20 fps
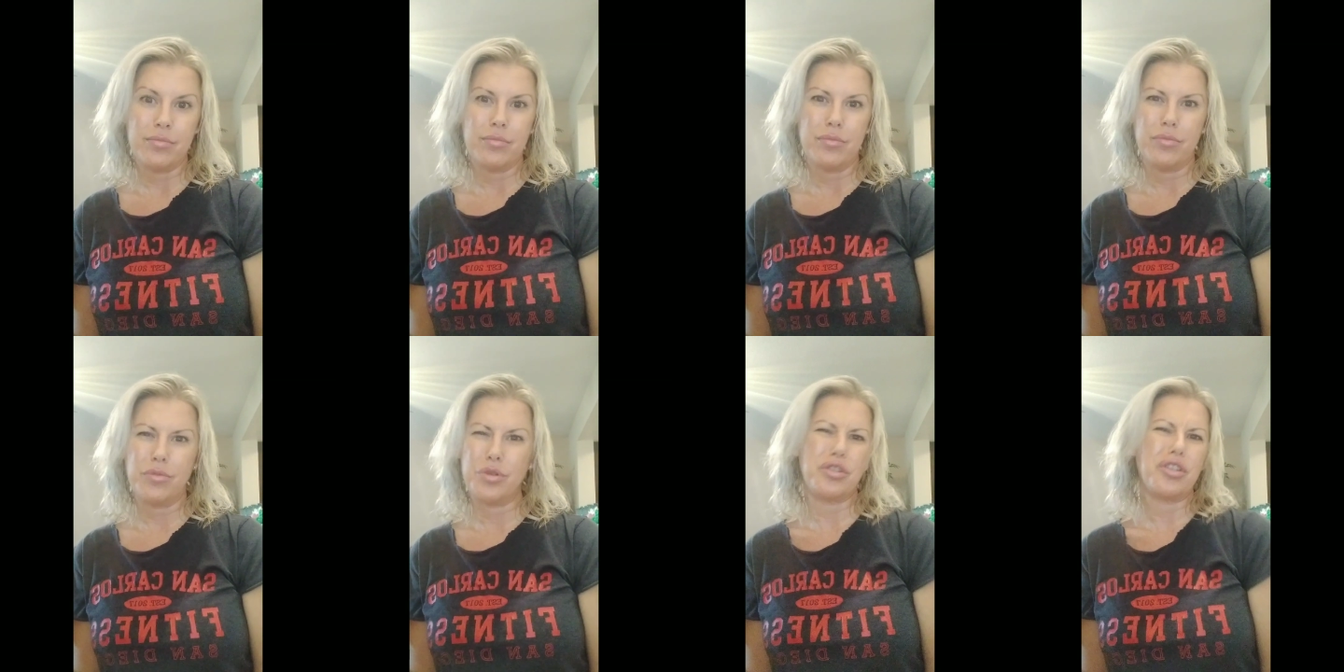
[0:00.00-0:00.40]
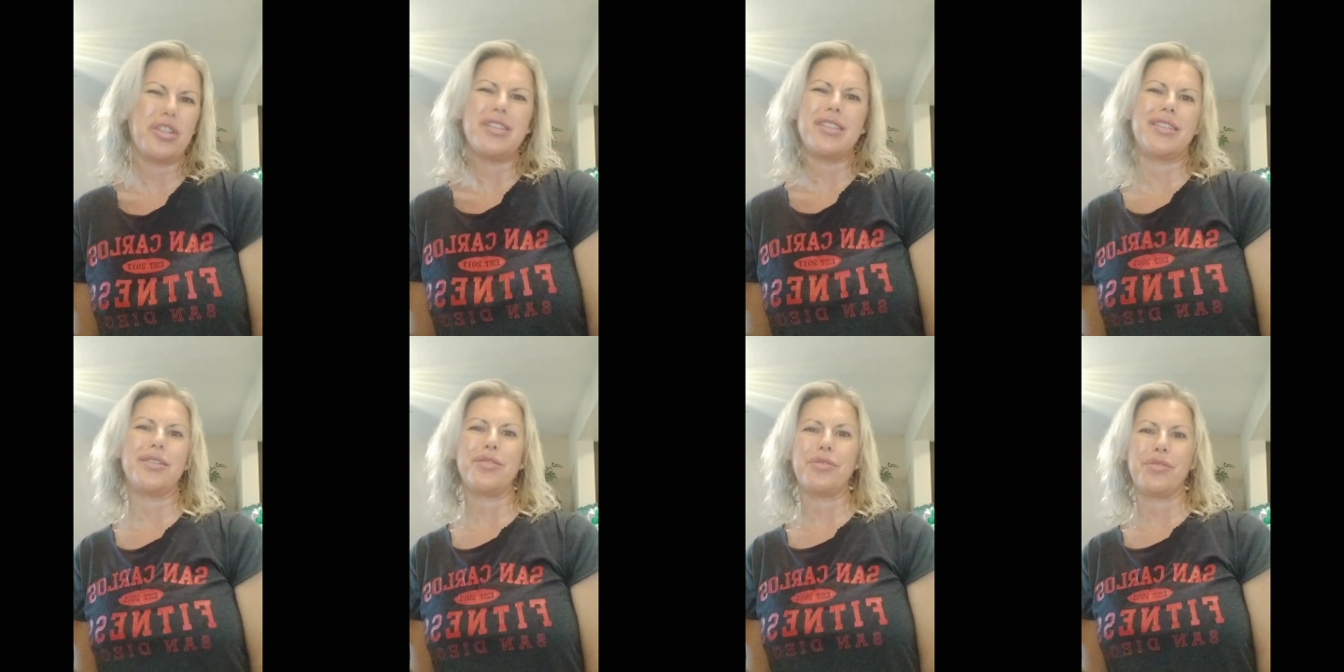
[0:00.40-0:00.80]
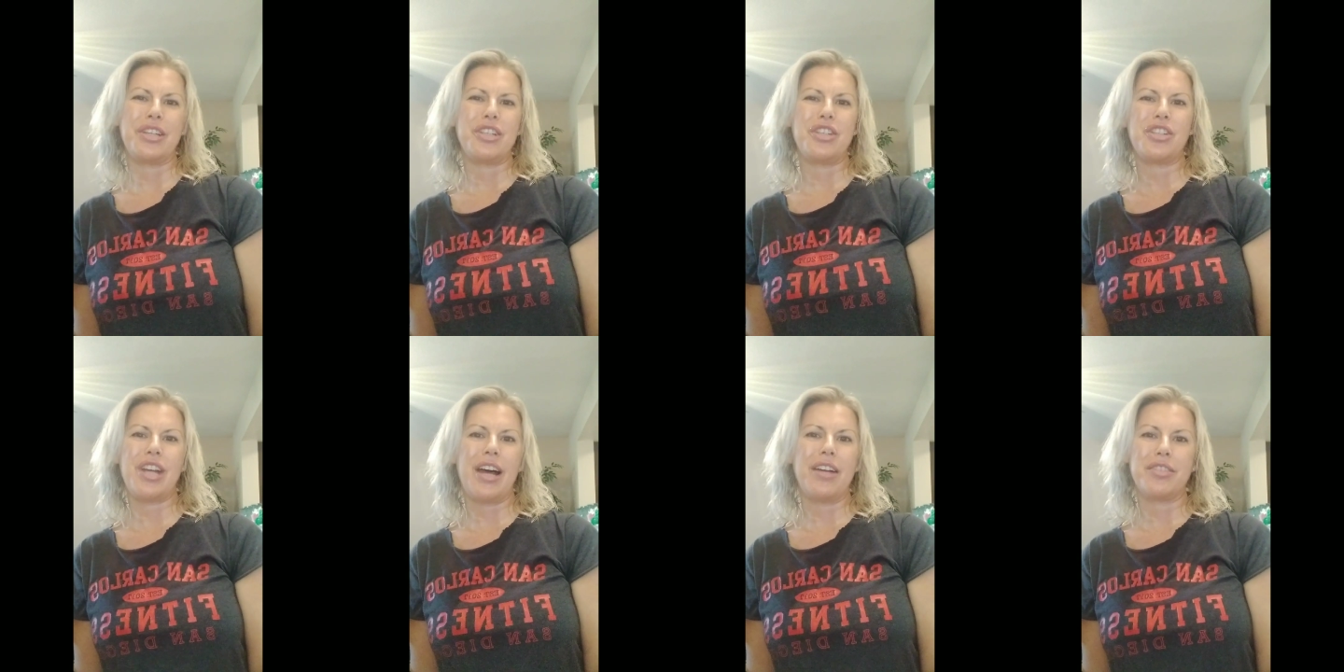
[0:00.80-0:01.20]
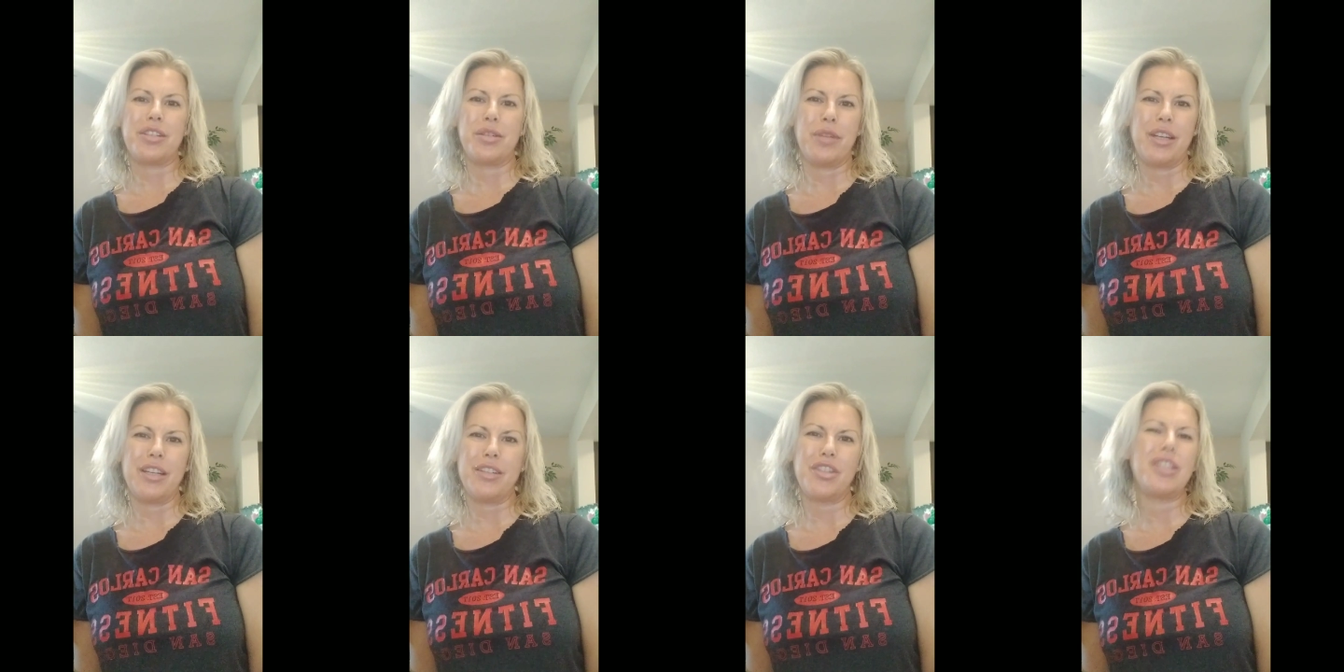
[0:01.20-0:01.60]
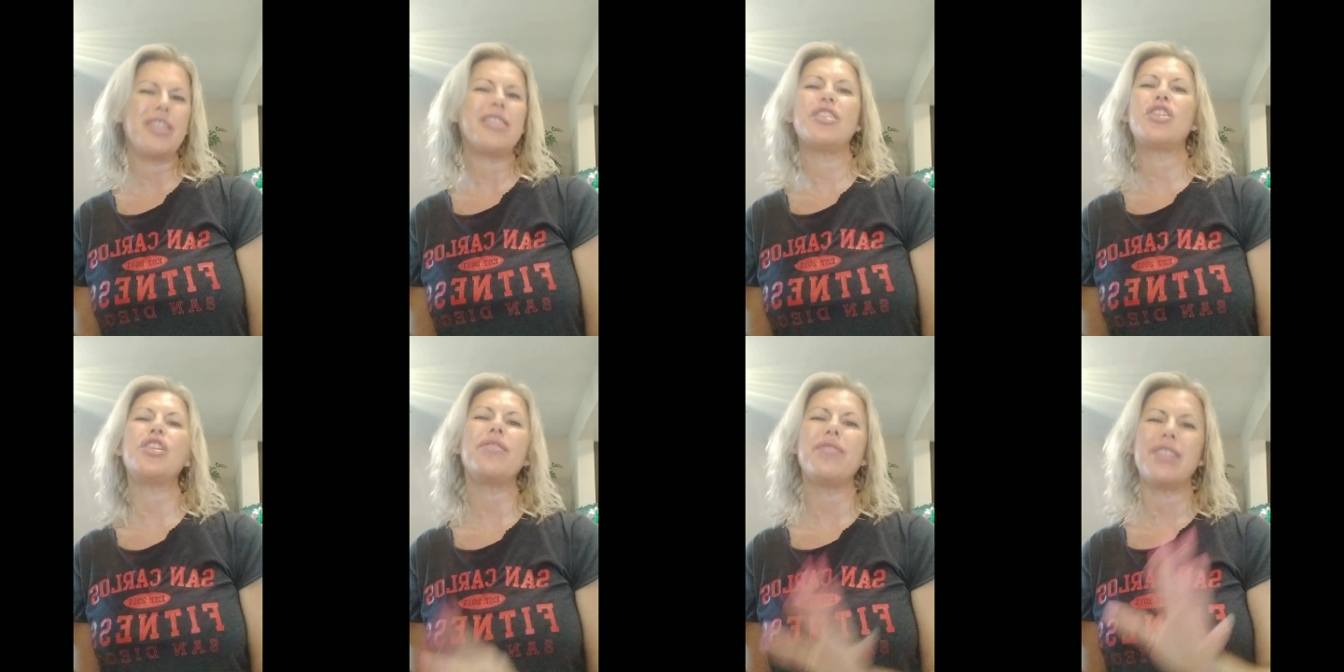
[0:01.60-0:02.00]
Well, she still reached out to me.
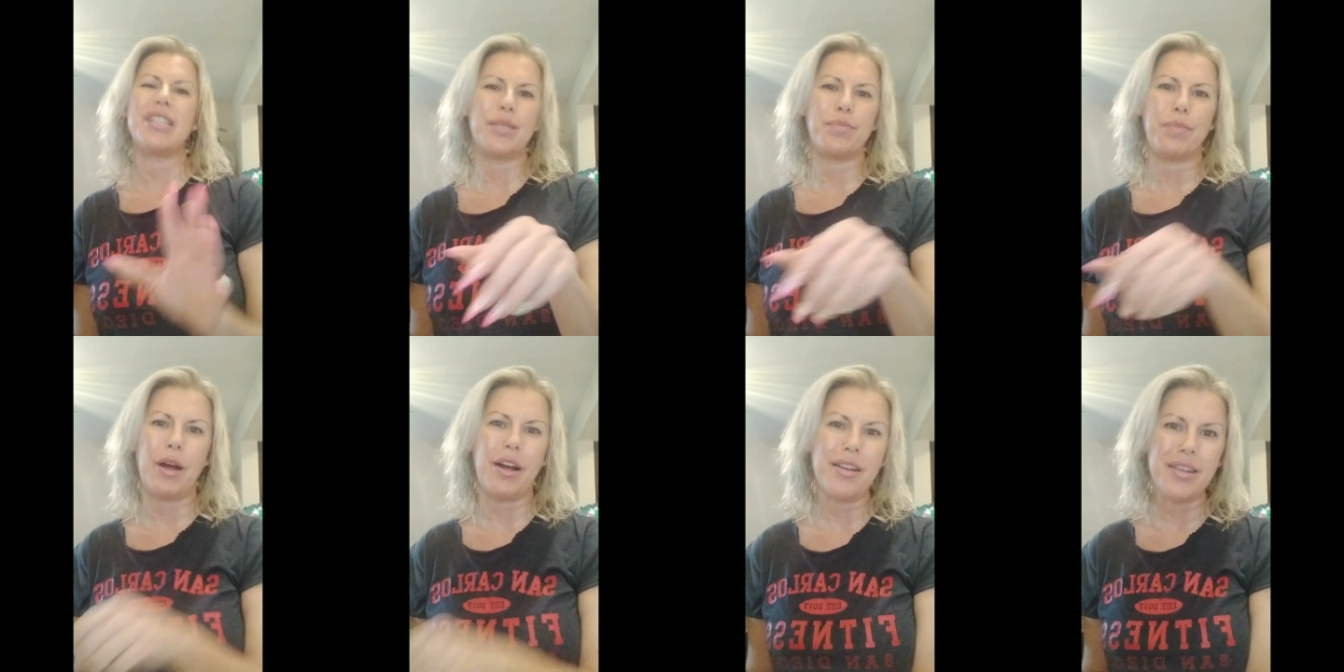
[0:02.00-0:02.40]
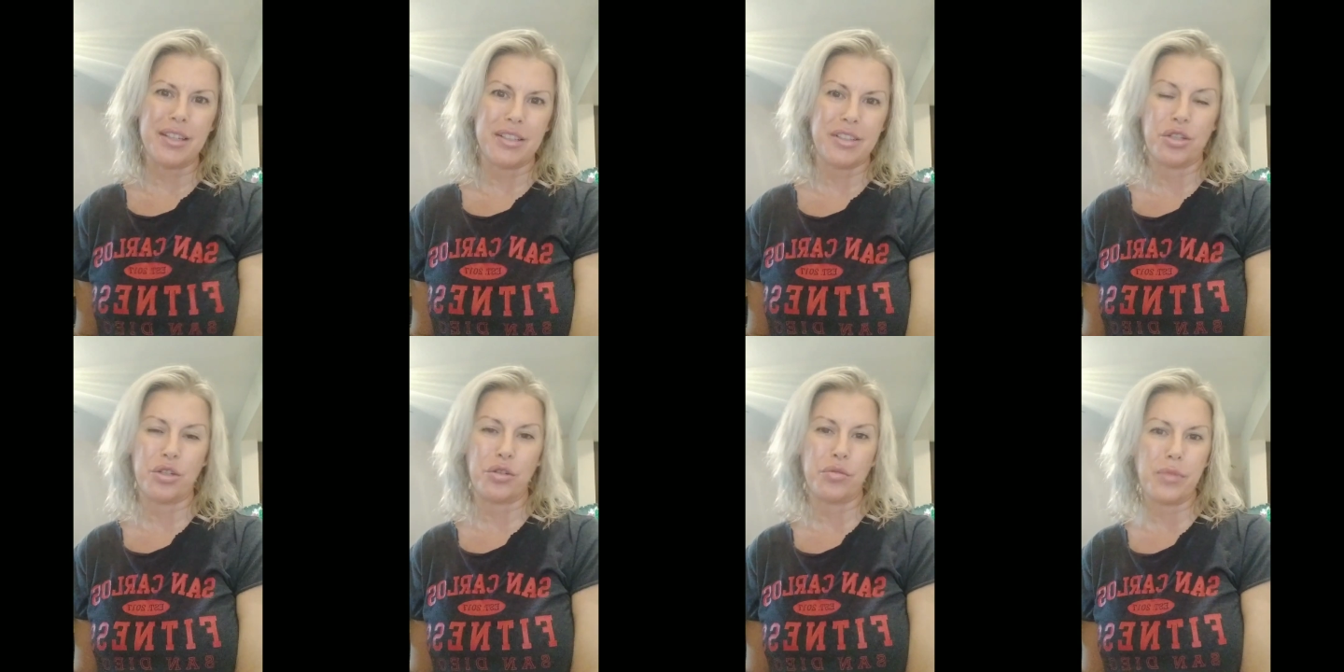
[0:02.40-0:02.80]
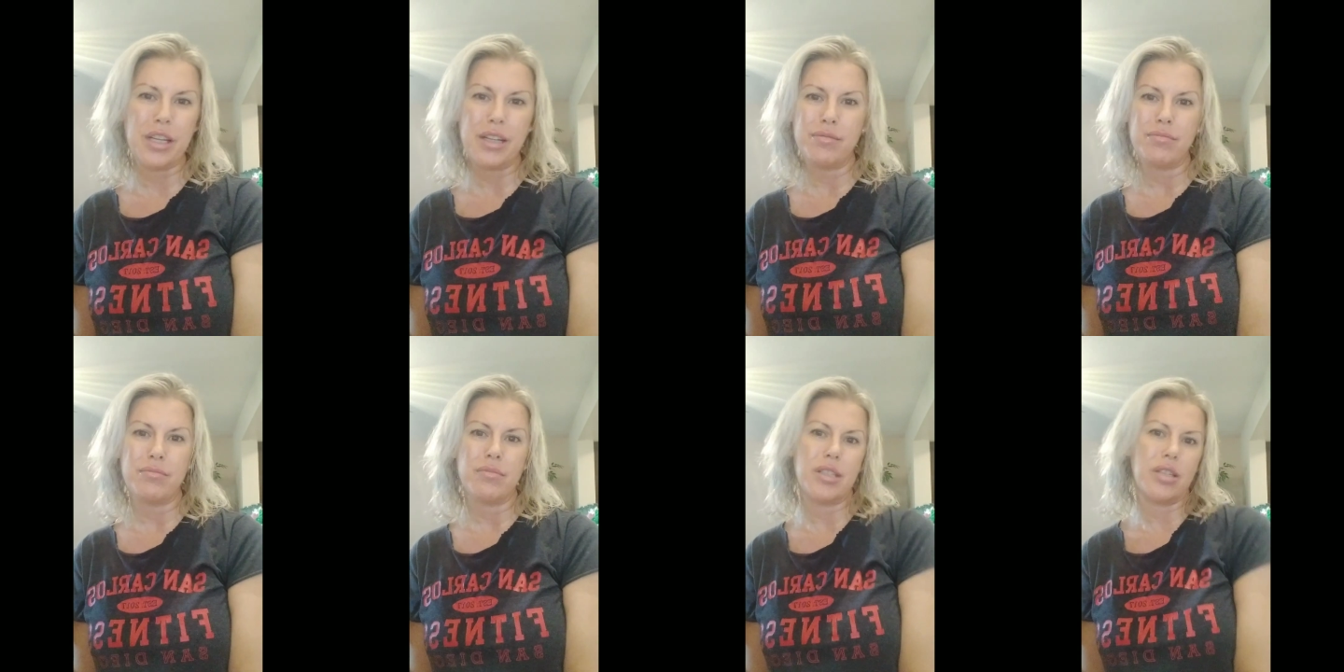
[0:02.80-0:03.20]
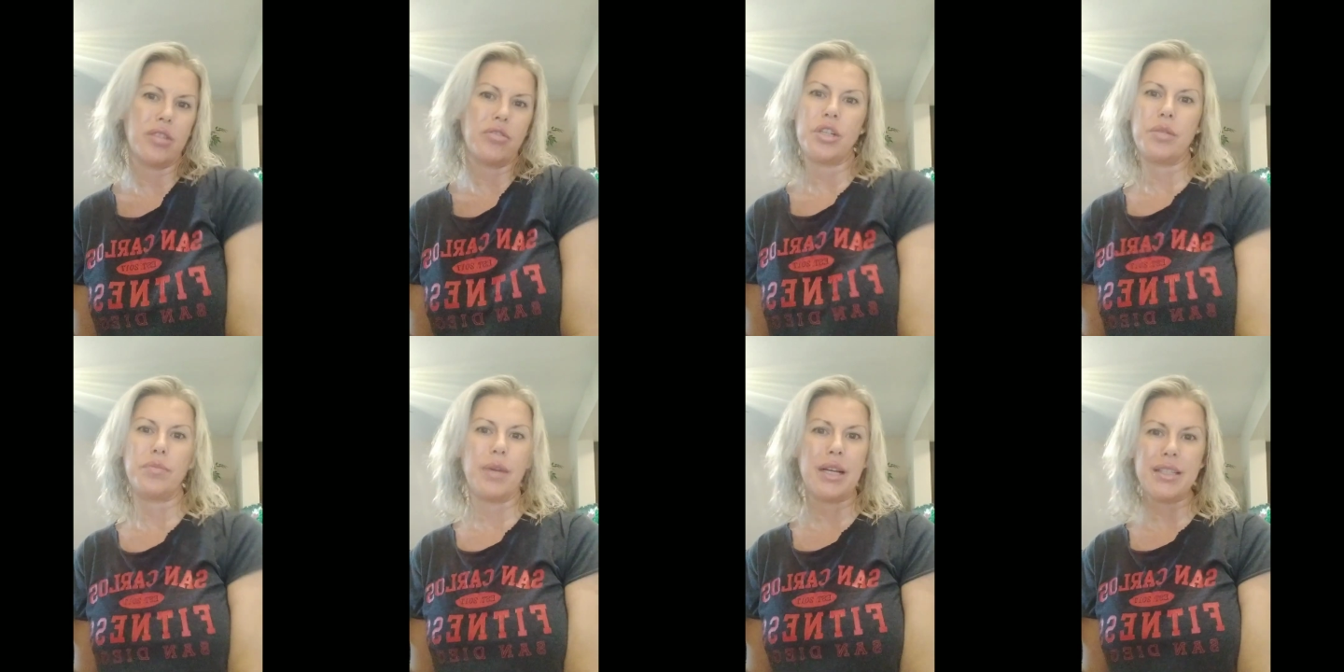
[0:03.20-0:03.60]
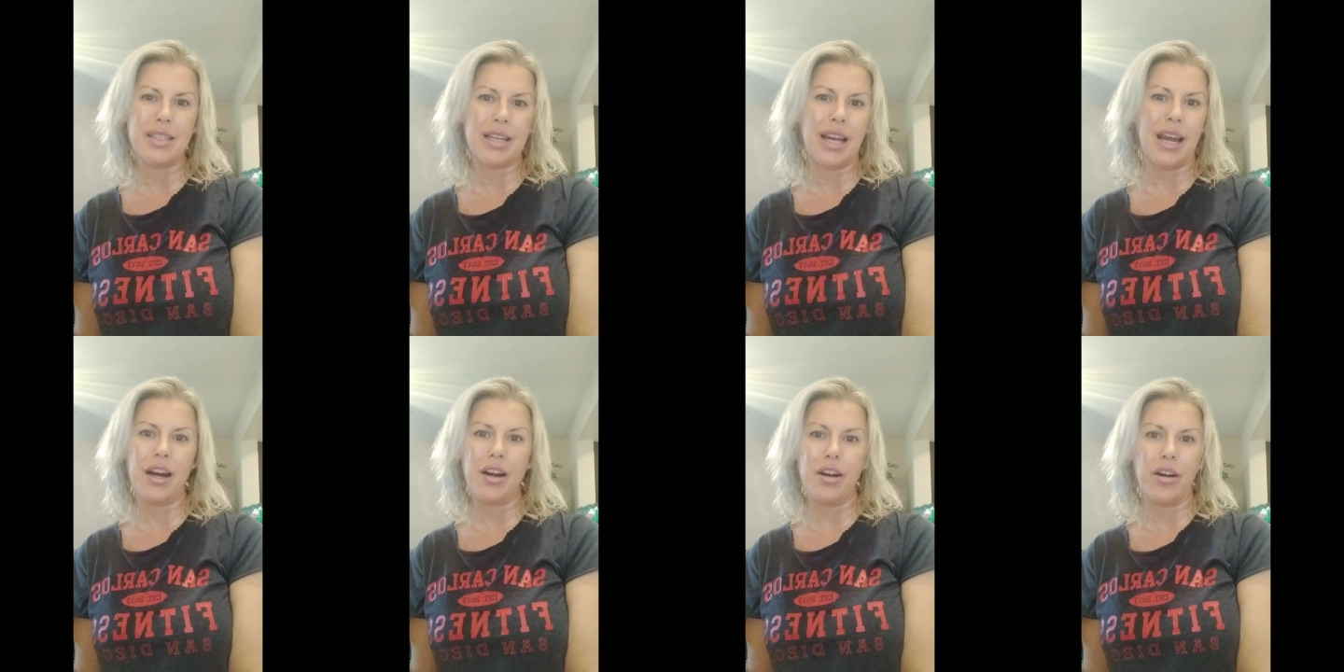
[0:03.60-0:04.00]
She responded to me, so she must
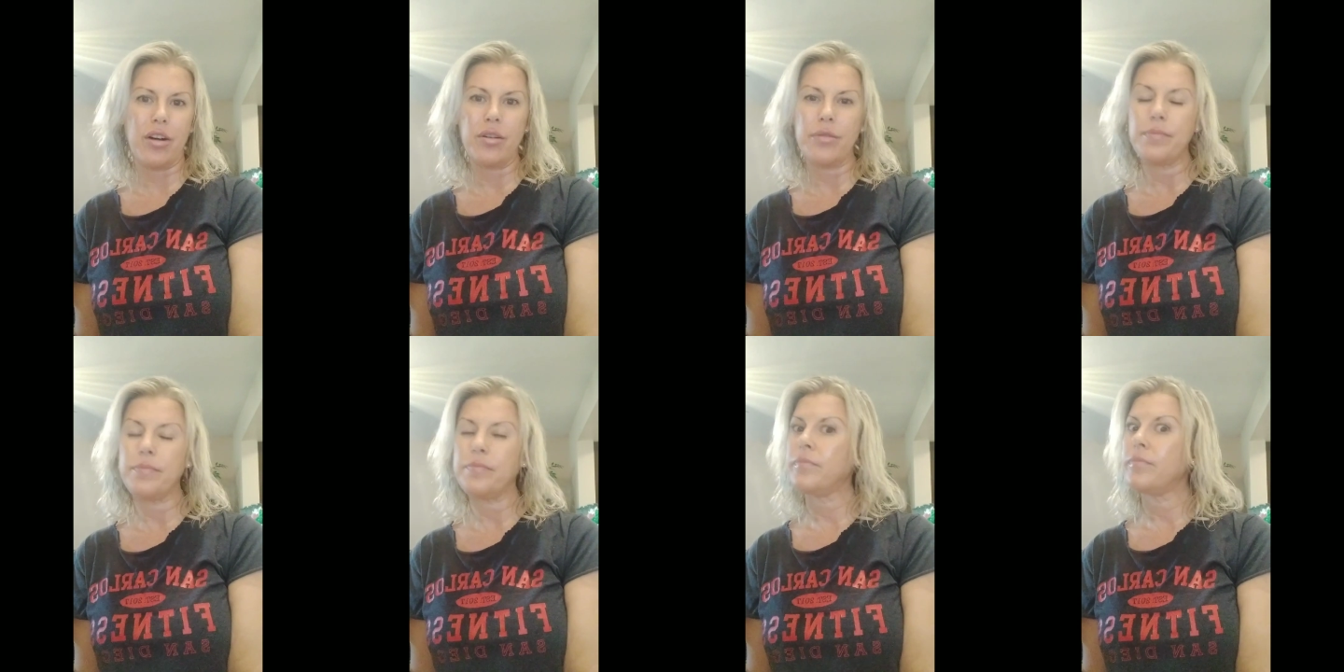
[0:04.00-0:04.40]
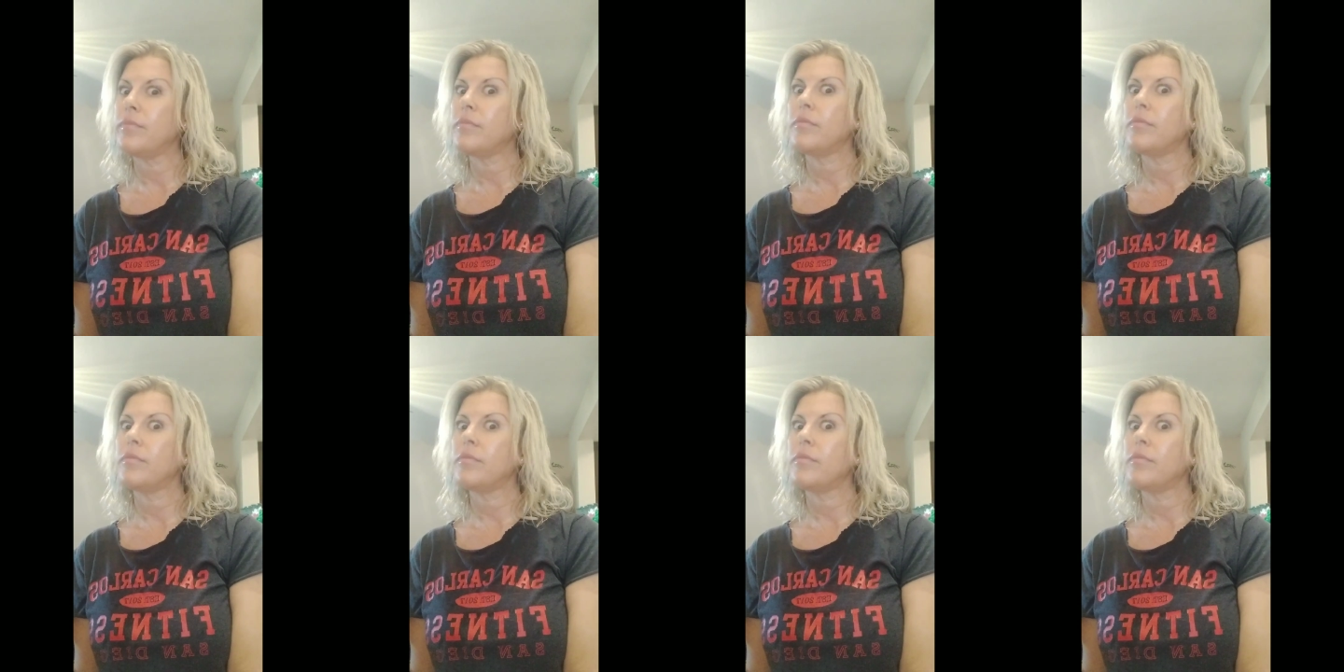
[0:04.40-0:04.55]
care.